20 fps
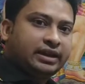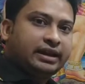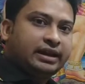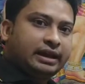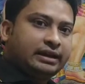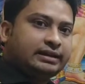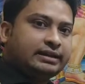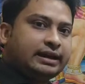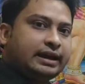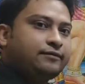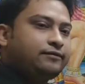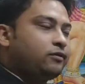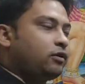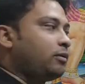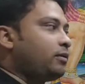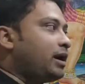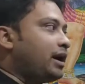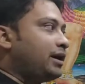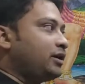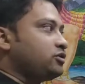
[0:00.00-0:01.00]
It can
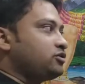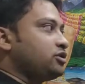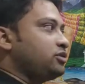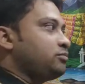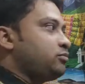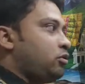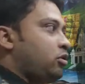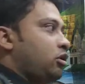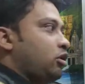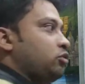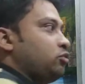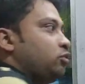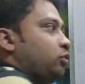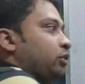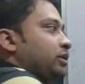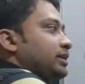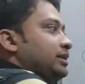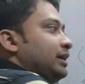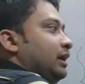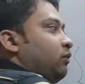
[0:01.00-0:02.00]
form hydrogen bond
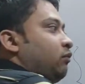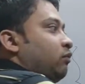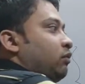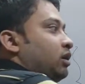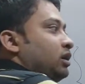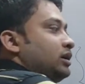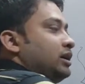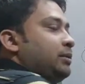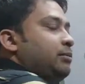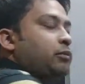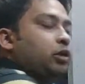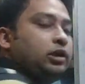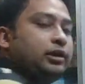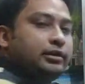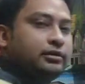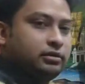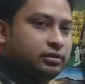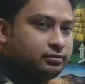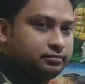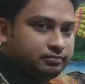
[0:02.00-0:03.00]
with the water
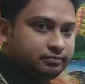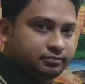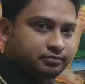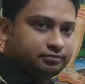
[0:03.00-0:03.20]
molecule.